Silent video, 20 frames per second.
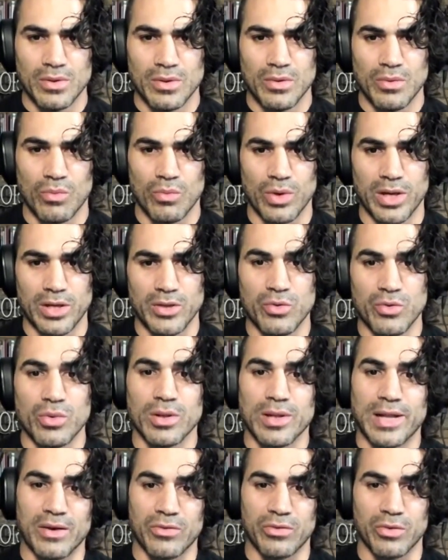when you
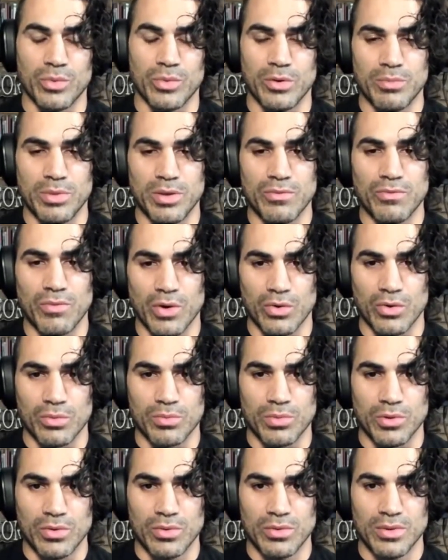allow someone to be
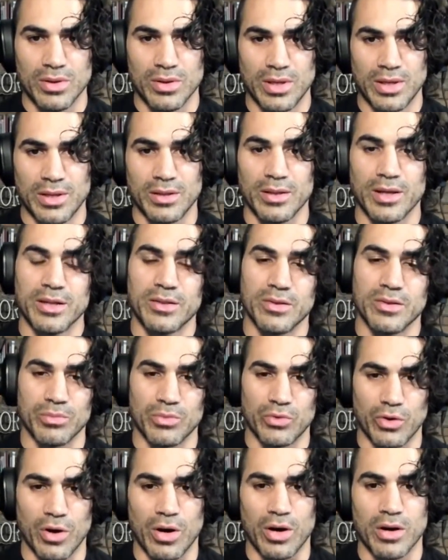vulnerable and let them
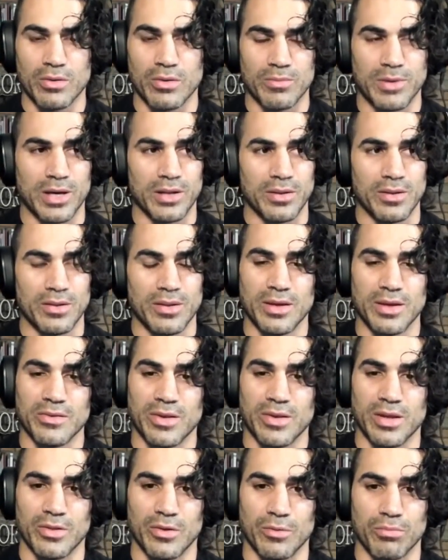talk about the things
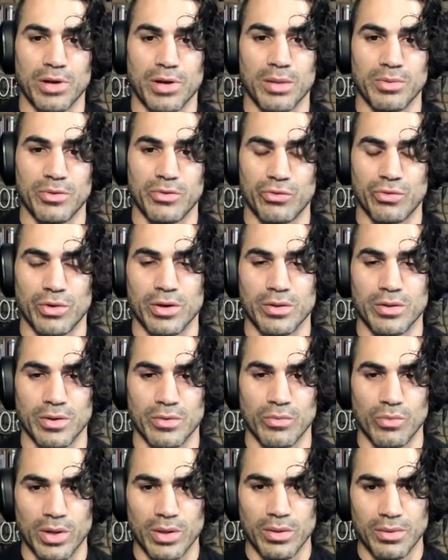that they're probably
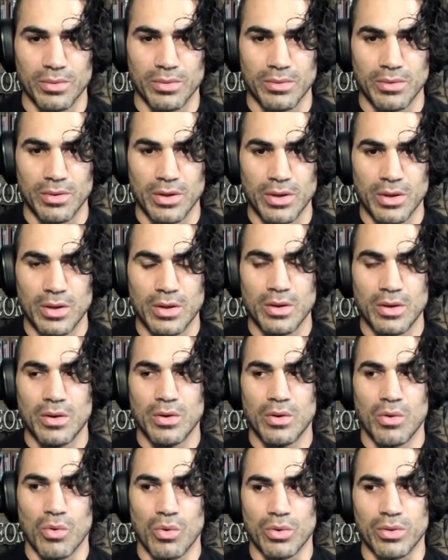struggling with,
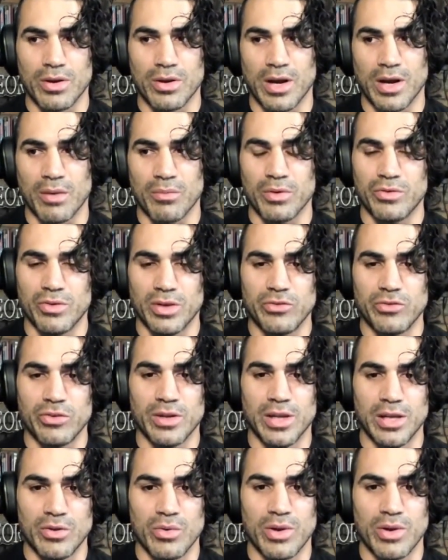or the conversation
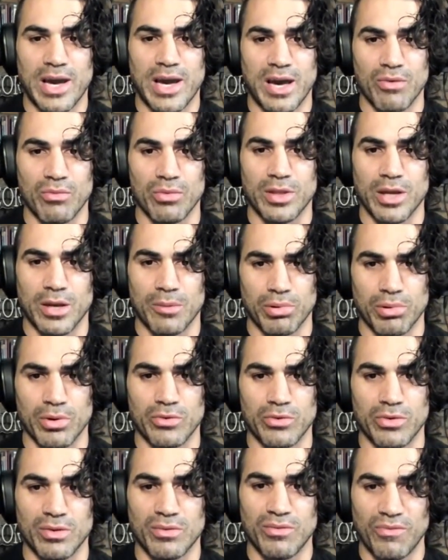that you have with that
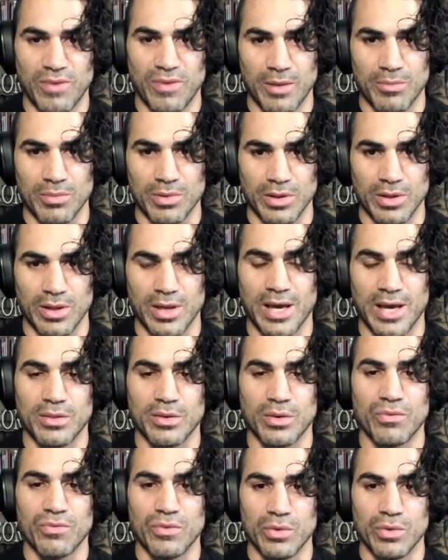person's family at
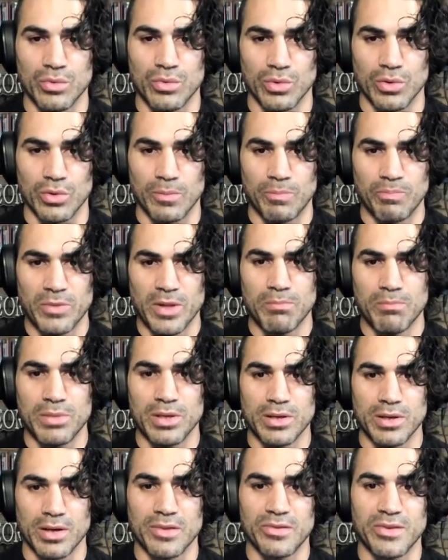their funeral
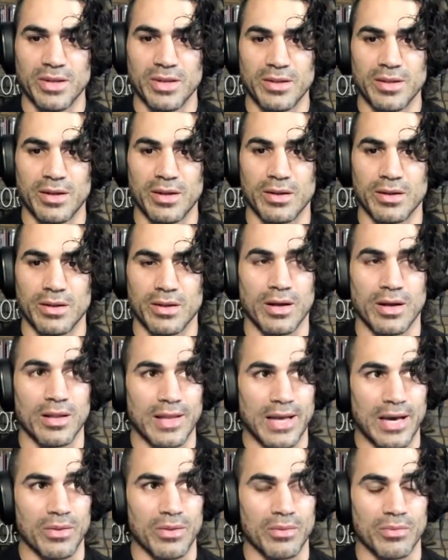because they didn't
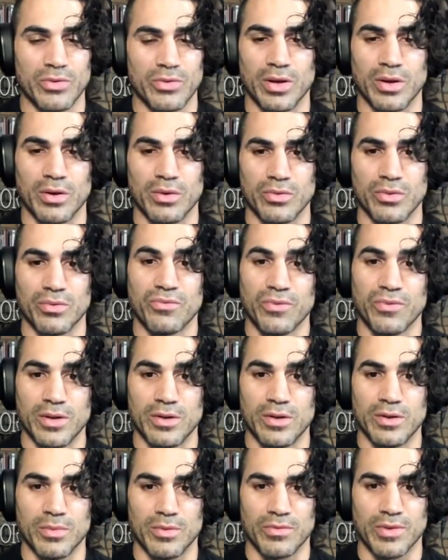allow themselves the
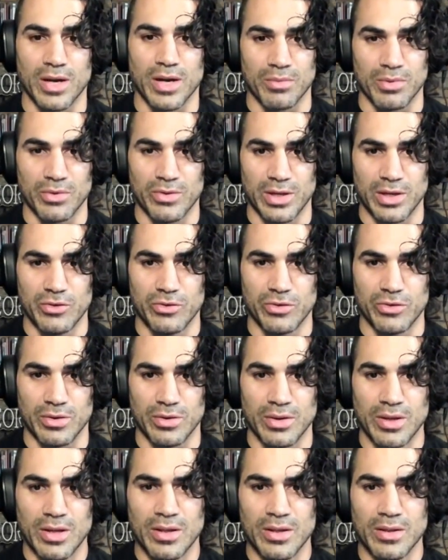freedom of
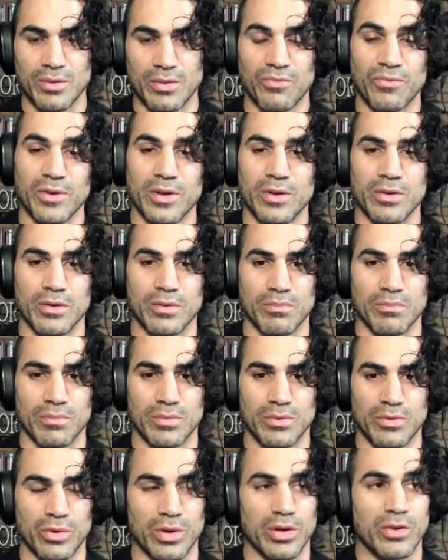conversation, the freedom
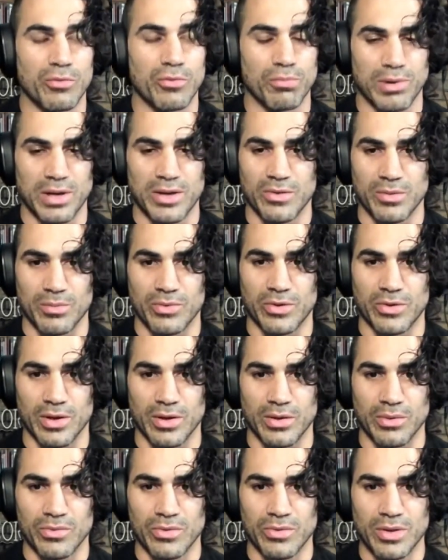to express
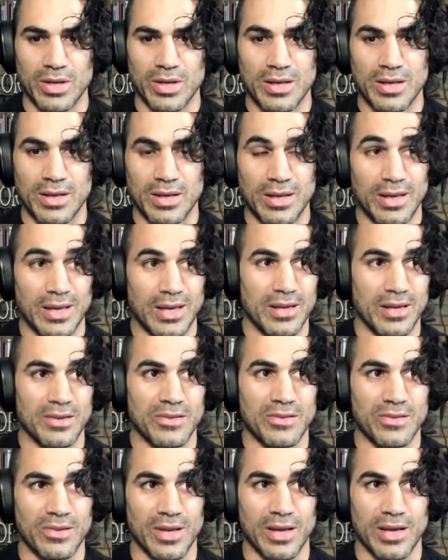themselves, and
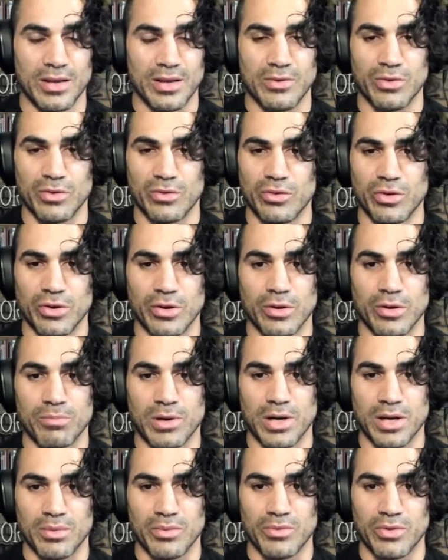instead just took it
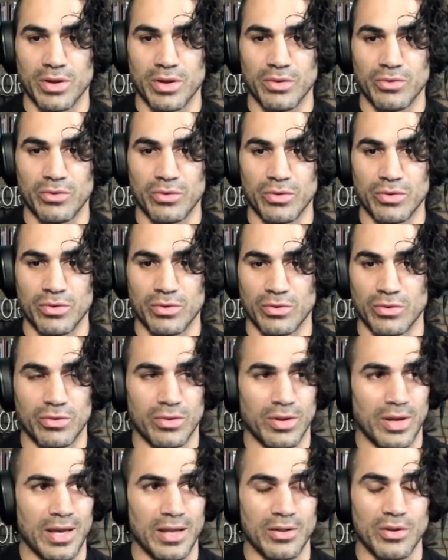upon themselves to just
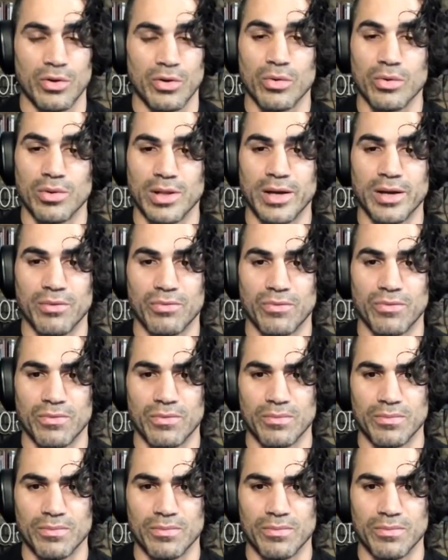end their own life.